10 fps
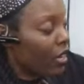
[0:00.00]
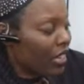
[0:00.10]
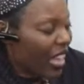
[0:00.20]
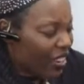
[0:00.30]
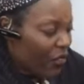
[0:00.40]
a
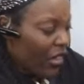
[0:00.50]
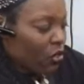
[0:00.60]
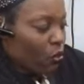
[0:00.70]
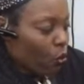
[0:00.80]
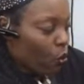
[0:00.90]
lot of
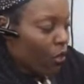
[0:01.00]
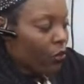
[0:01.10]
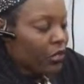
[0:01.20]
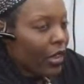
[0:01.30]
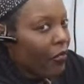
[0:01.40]
extra
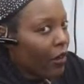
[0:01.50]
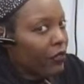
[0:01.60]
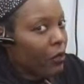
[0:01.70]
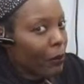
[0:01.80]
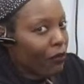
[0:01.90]
oils. Now that
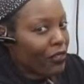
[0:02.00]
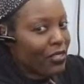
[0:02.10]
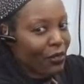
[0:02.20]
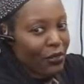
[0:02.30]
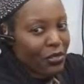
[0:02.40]
I've done my
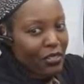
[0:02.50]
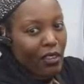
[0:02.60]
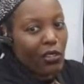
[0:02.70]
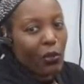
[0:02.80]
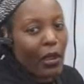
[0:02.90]
research,
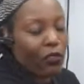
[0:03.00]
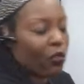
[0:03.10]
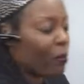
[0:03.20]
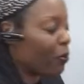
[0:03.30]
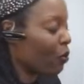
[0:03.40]
y'all know I
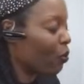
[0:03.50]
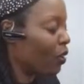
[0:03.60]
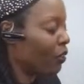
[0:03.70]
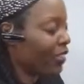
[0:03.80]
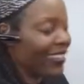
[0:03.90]
grew up on
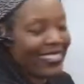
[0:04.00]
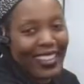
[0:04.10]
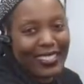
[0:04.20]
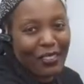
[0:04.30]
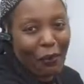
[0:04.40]
oil. Thanks,
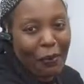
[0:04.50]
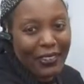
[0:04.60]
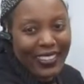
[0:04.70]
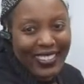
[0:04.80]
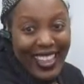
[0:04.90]
Tati, for
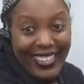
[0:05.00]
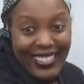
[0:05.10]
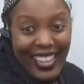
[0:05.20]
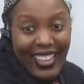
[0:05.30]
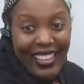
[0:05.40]
putting in
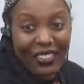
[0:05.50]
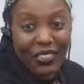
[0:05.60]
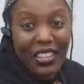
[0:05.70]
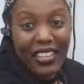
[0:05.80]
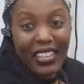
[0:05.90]
hashtag
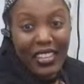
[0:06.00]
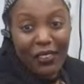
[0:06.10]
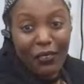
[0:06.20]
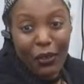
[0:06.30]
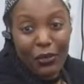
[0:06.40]
health
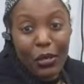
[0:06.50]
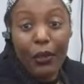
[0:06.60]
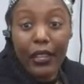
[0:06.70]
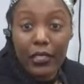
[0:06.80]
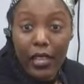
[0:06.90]
heroes.
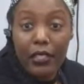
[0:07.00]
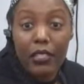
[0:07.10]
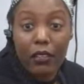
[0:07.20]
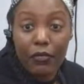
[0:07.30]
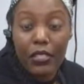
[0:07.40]
Okay, Tati
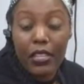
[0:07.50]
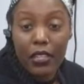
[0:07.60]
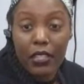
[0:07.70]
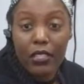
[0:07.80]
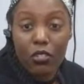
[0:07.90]
C.
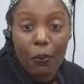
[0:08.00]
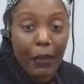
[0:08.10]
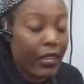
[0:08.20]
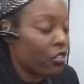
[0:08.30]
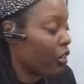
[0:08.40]
Fatita, this is your
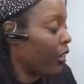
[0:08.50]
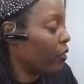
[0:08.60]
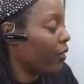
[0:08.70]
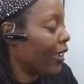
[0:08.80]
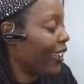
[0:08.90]
main
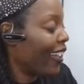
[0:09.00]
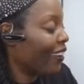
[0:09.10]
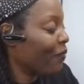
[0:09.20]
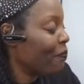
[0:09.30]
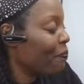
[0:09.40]
channel. I
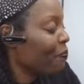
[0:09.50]
got it.